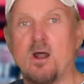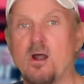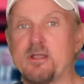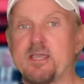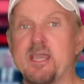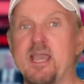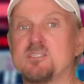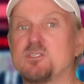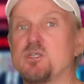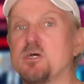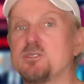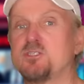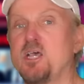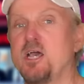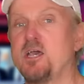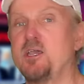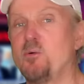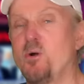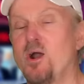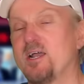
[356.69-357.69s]
Okay, so I'll
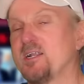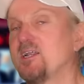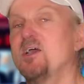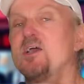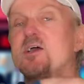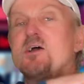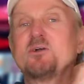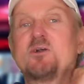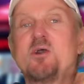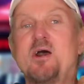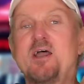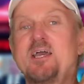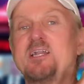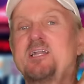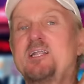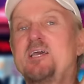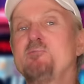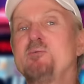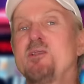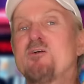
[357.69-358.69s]
tell you what, Go ahead and
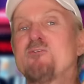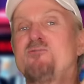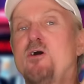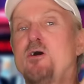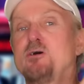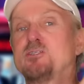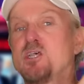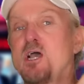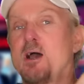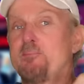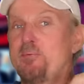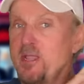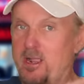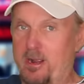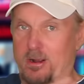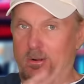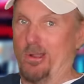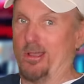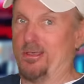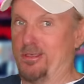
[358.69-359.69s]
leave me your votes up
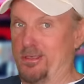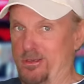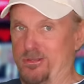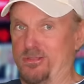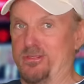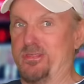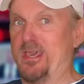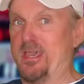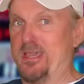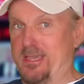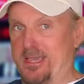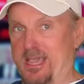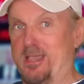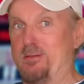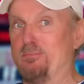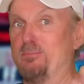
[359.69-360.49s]
here whether you think a